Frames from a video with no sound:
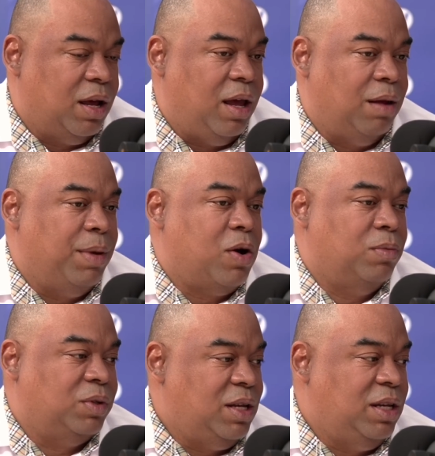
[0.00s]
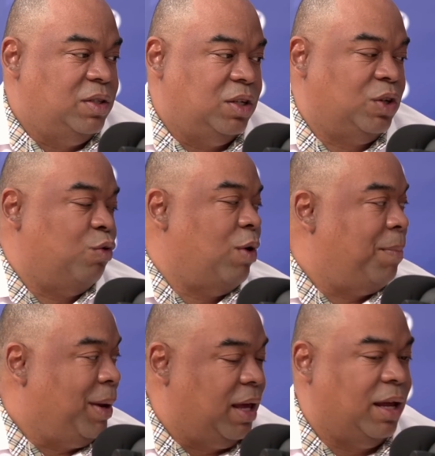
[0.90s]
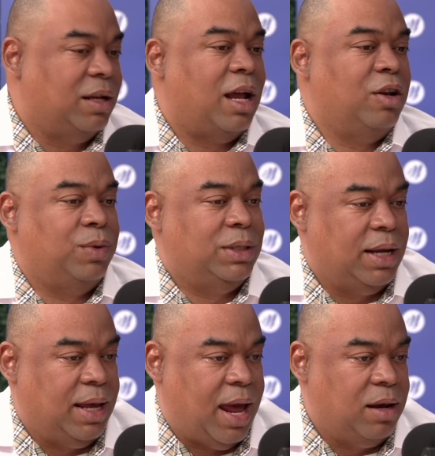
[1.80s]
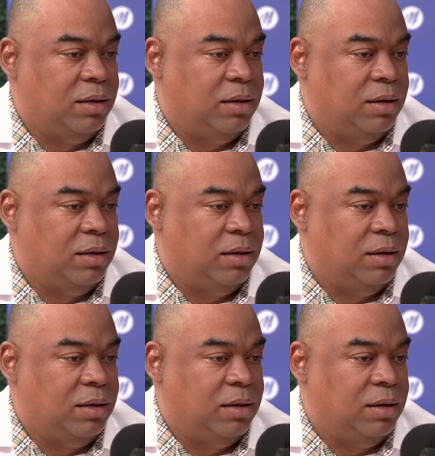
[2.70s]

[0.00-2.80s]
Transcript: it becomes easier to replicate and do it again.